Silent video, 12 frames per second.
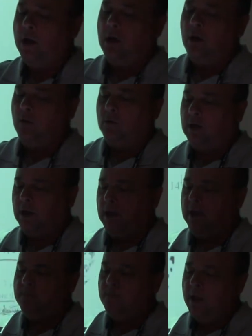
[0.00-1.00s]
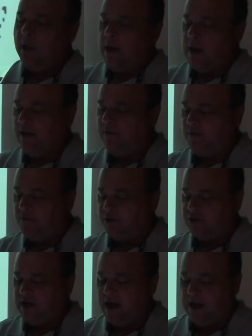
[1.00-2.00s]
oh. Okay. Now then, there's
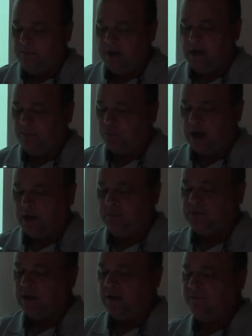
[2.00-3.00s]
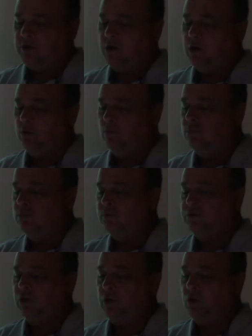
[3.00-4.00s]
not many problems left to do.
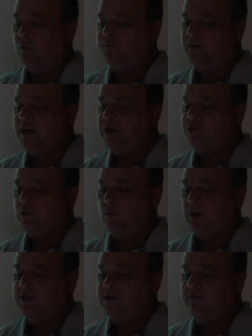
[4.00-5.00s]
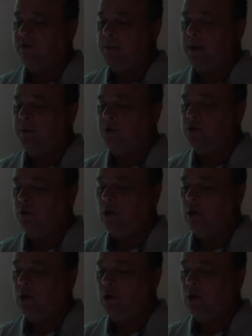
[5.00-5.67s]
So you'll finish the rest of them up on your